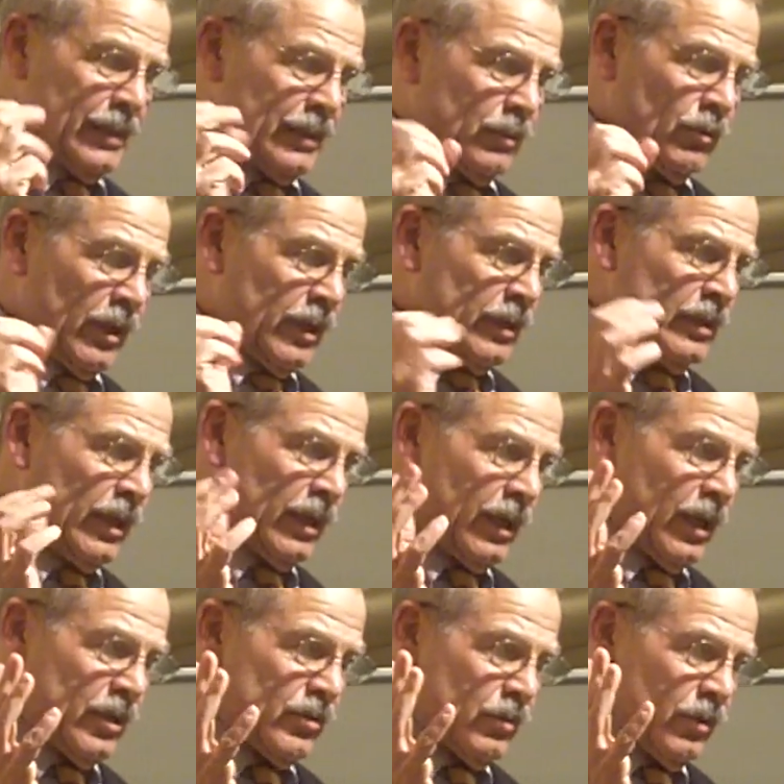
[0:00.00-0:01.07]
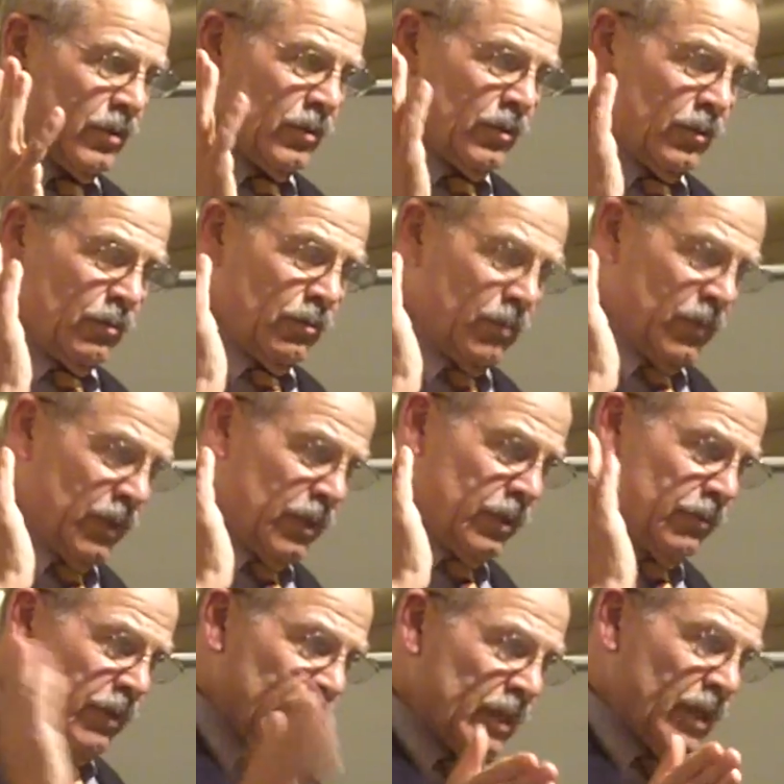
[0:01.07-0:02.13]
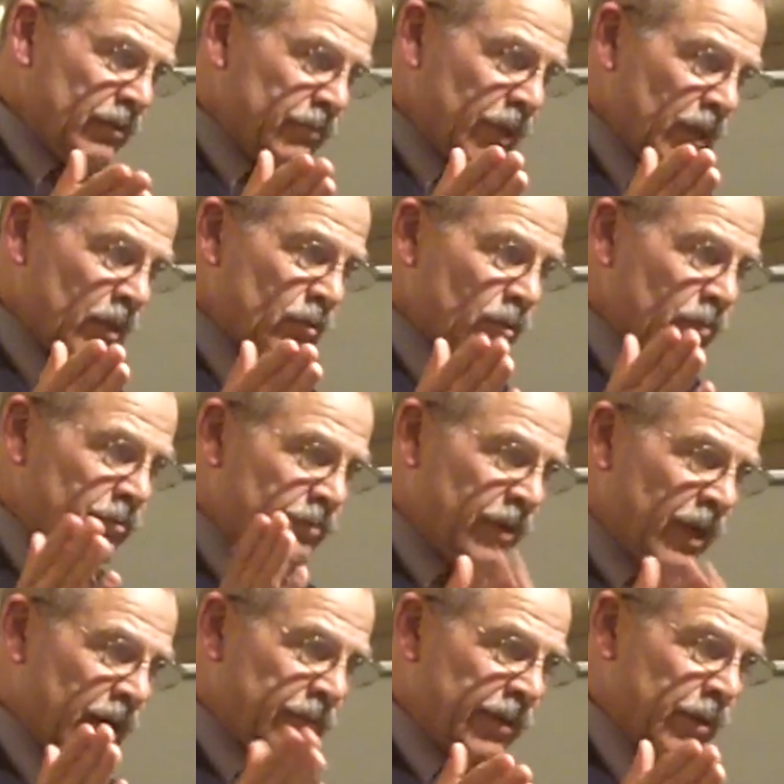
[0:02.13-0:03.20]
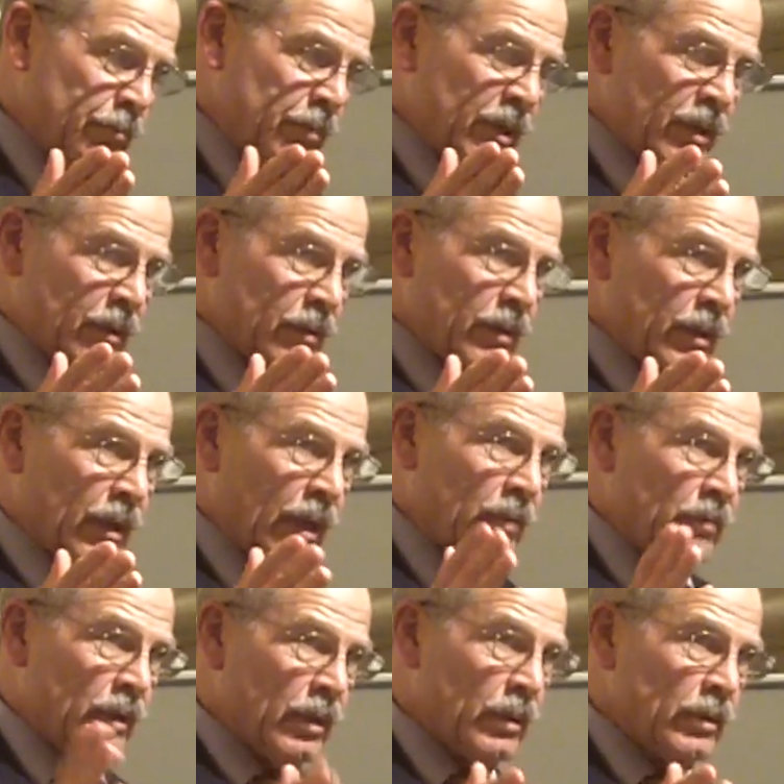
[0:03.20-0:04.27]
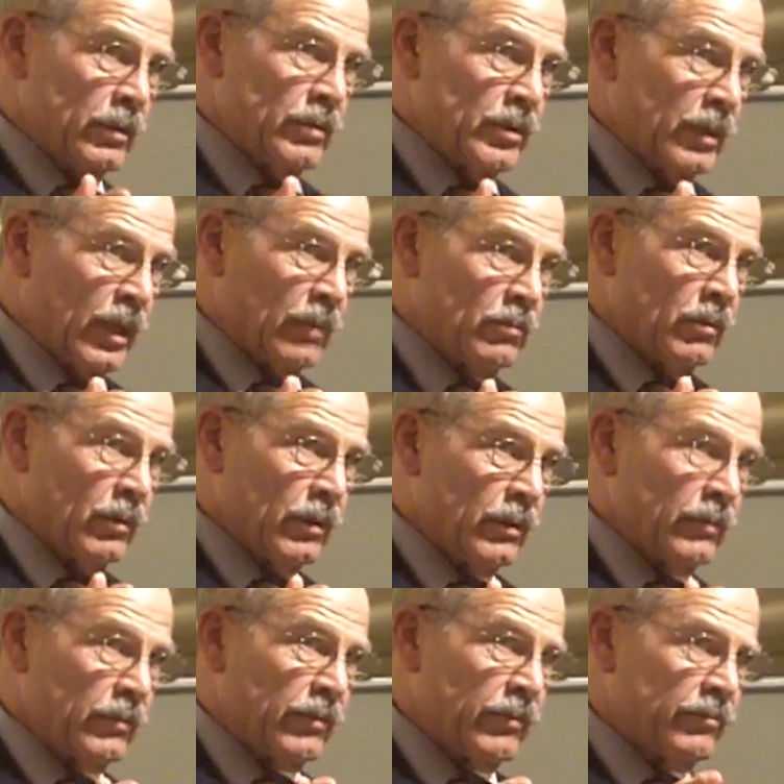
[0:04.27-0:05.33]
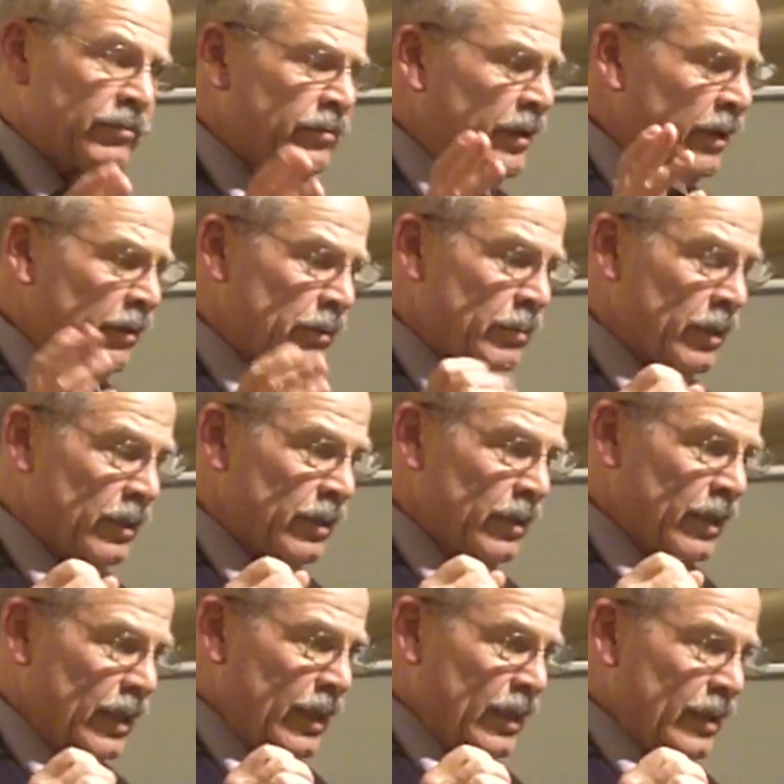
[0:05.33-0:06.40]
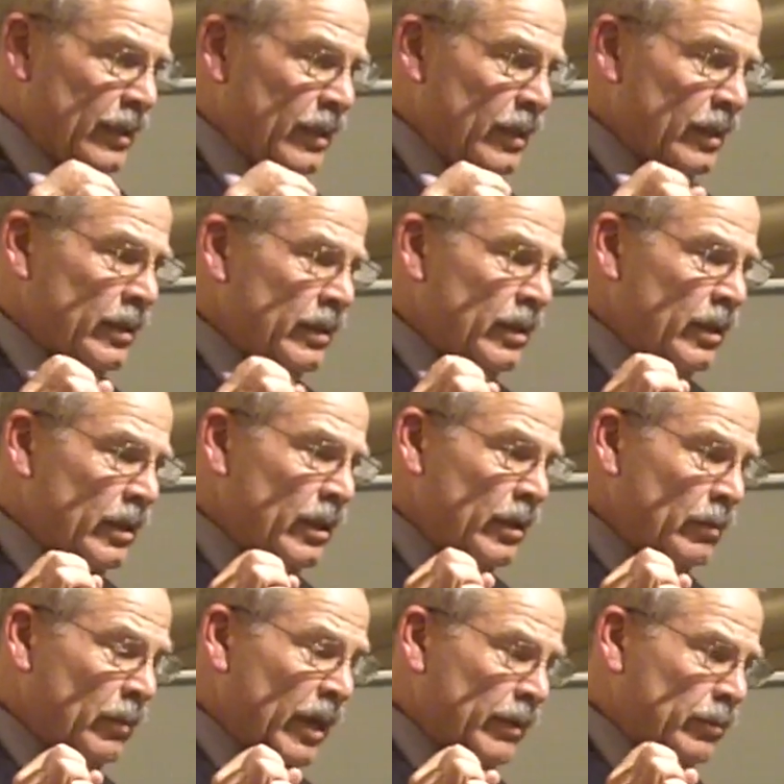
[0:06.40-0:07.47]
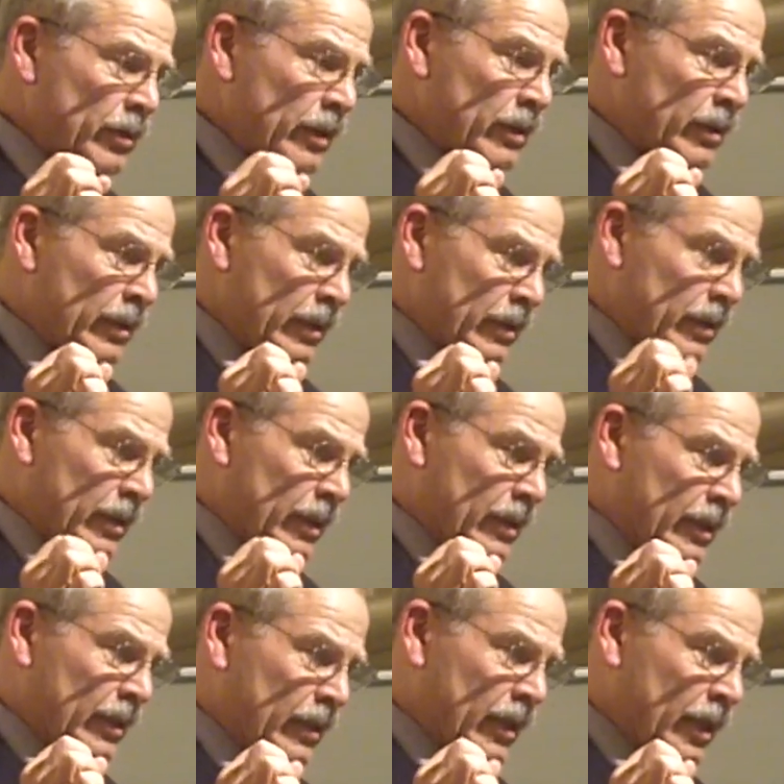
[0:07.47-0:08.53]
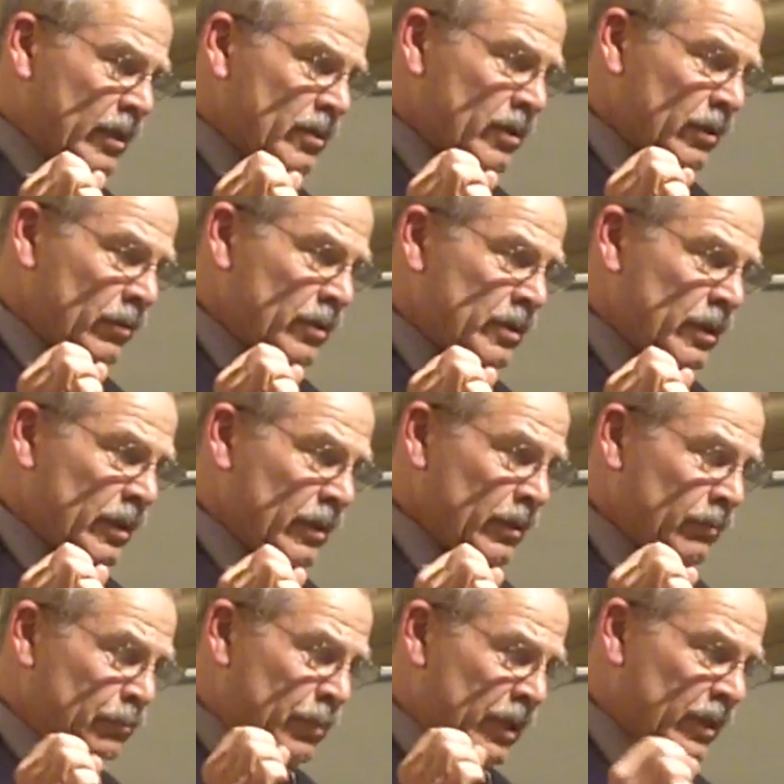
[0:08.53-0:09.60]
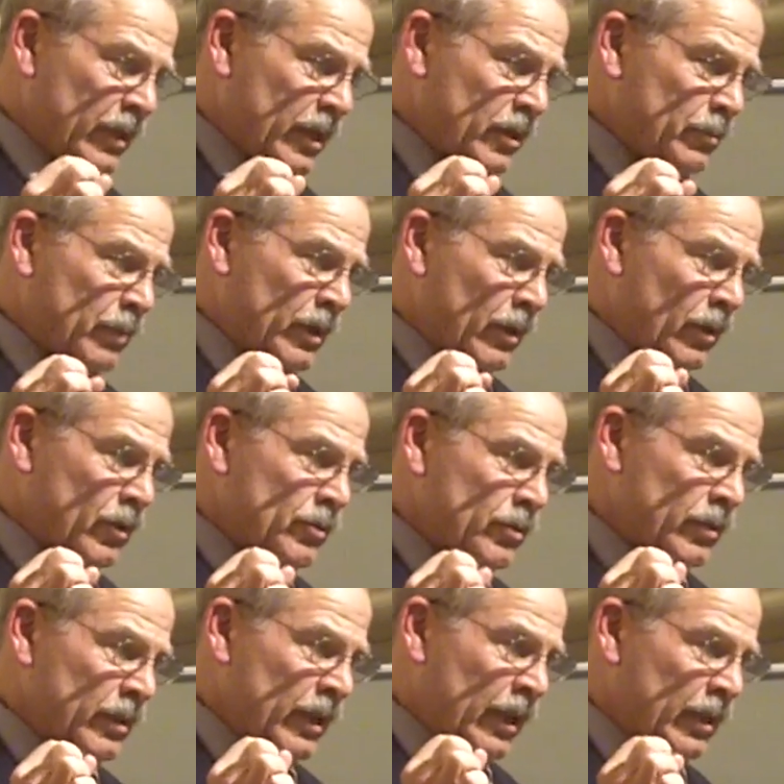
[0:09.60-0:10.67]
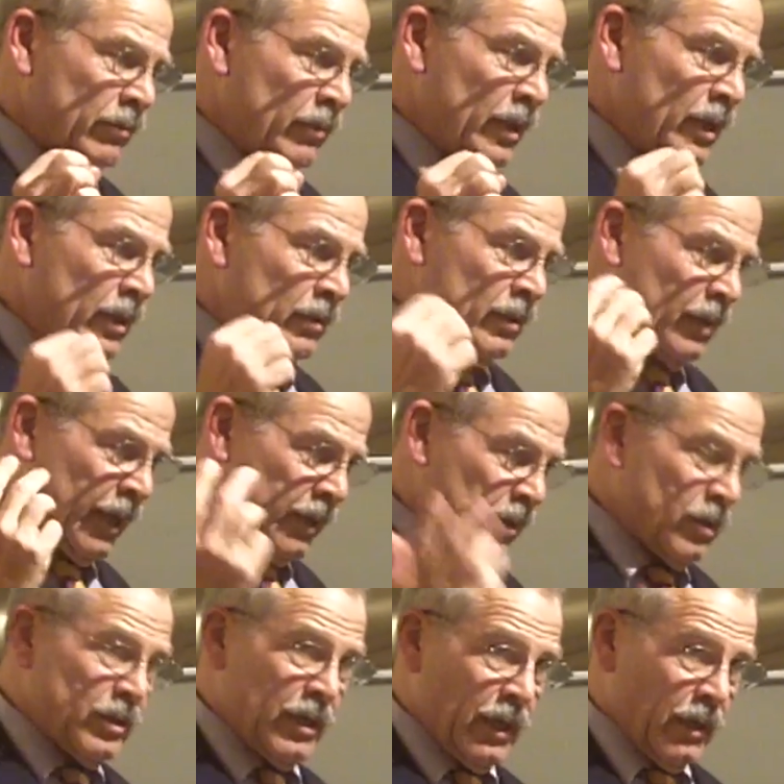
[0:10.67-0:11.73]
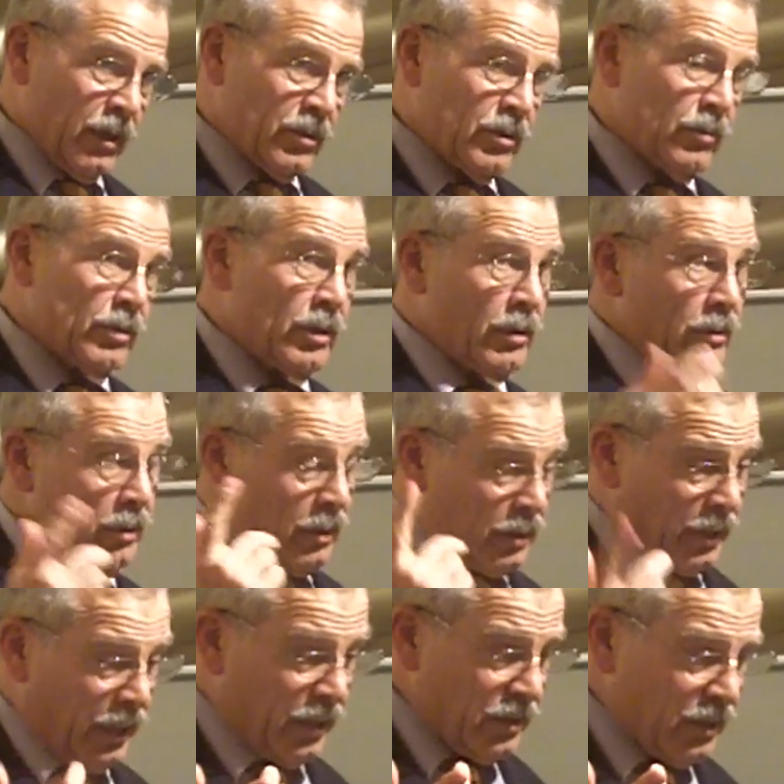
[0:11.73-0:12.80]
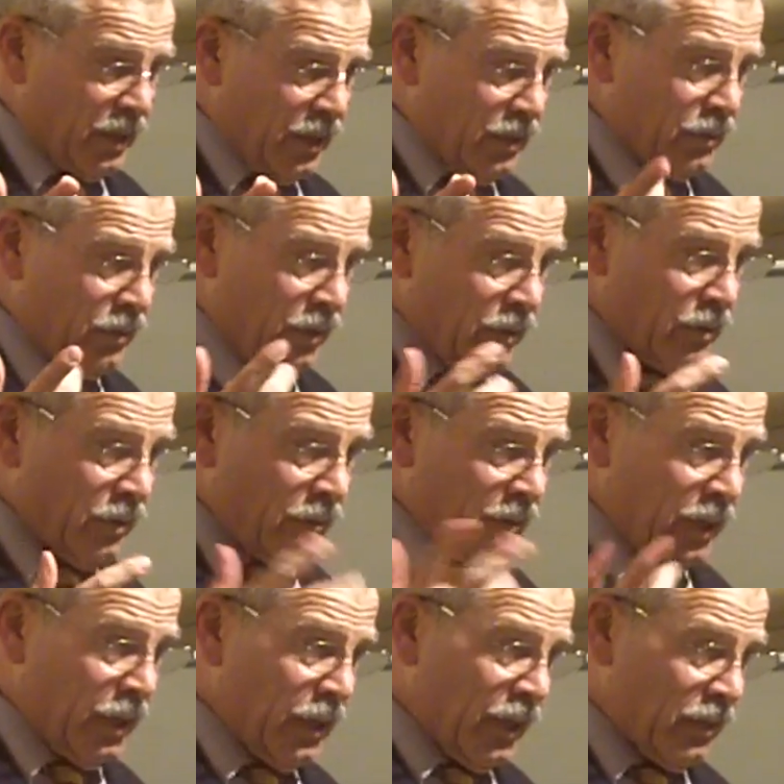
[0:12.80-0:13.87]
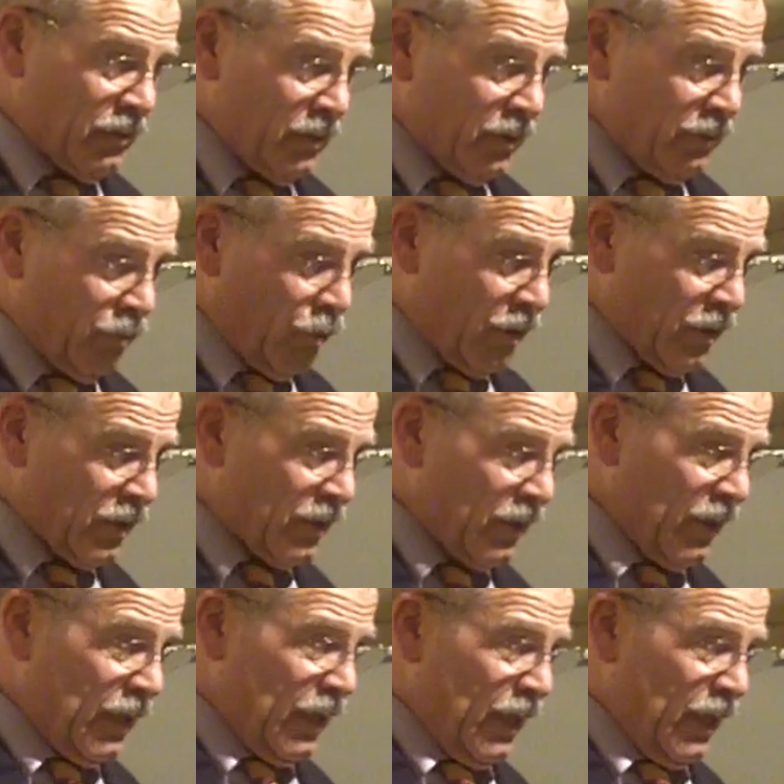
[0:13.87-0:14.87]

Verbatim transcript: uh, well, in any case, the Vietnam veterans were very, very bitter that that we losing that war. They were very bitter. Uh, and in my particular case, there was a bitterness, but also I really liked the challenge. There was a third case. It was going through a really nasty divorce,